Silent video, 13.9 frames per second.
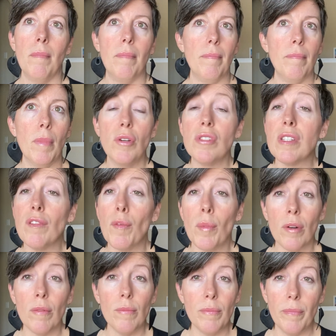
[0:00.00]
Most of them
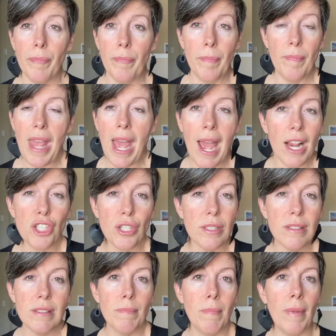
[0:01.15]
are
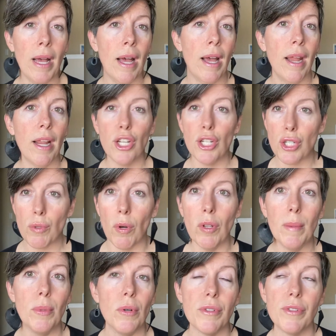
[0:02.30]
actions, my
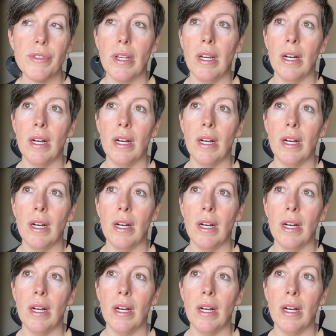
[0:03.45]
controllables,